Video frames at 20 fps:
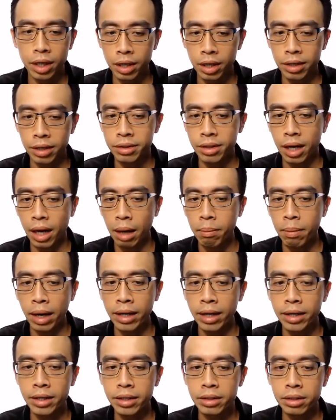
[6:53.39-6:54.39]
It is
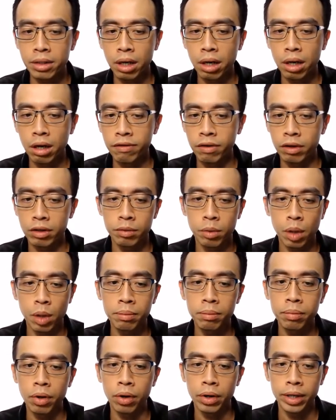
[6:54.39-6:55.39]
minus
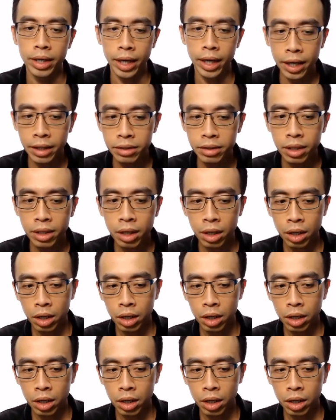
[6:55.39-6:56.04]
41.8.